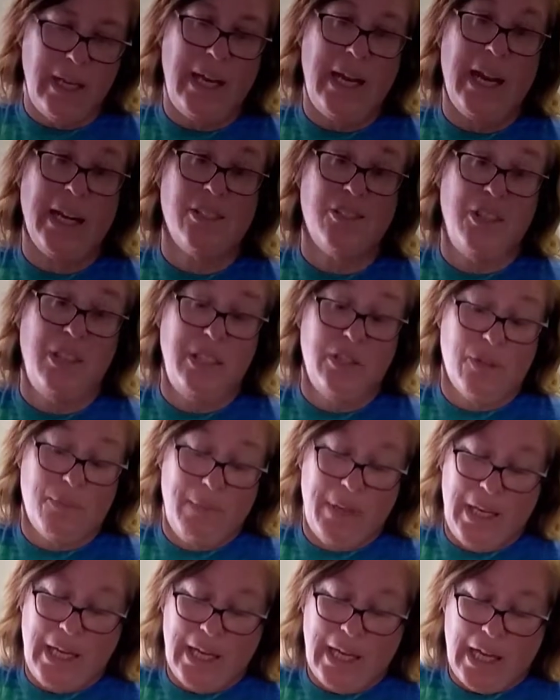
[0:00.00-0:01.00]
And actually these are
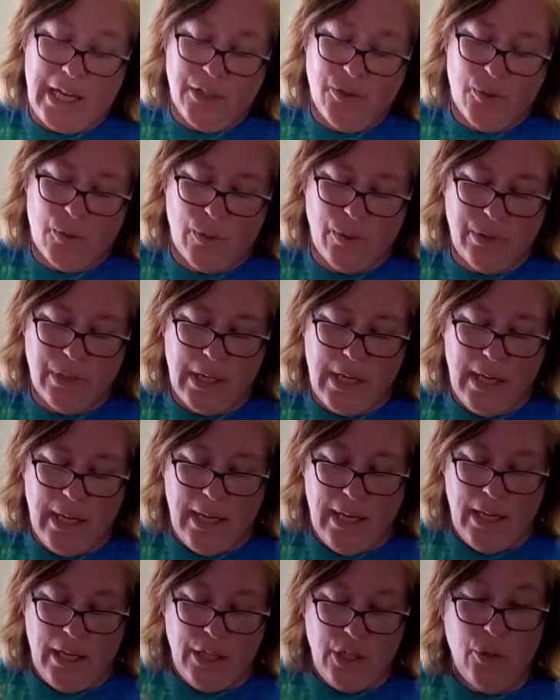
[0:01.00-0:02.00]
mini casseroles.
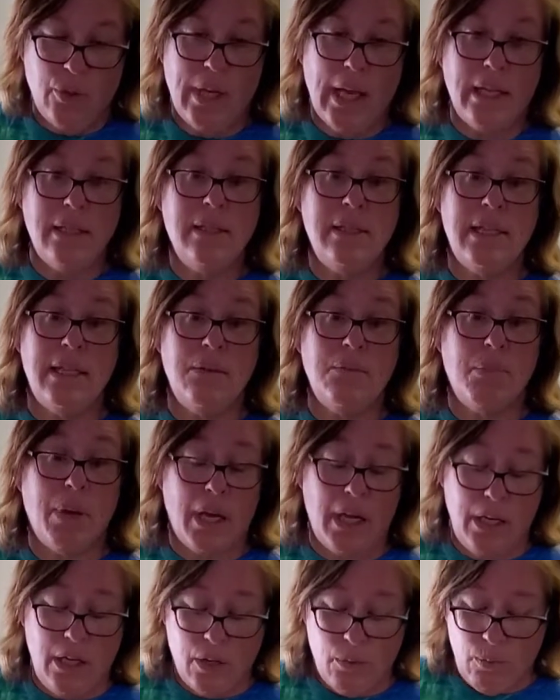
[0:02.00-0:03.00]
You guessed it,
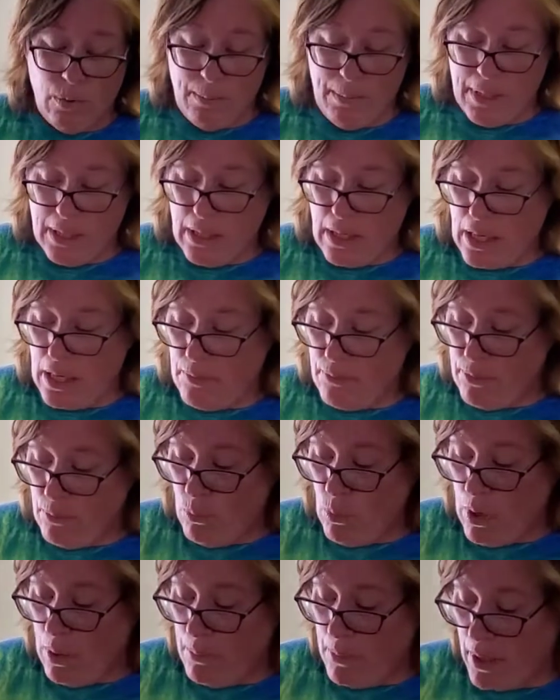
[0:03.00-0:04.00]
Pioneer Woman. Got it
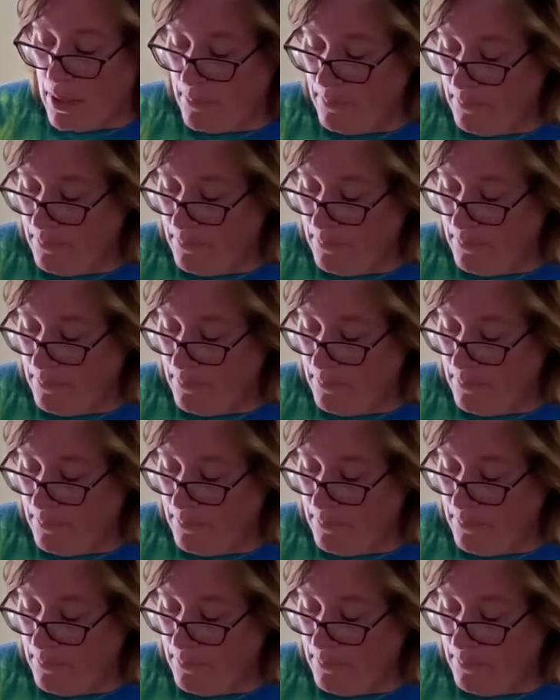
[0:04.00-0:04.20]
from Walmart.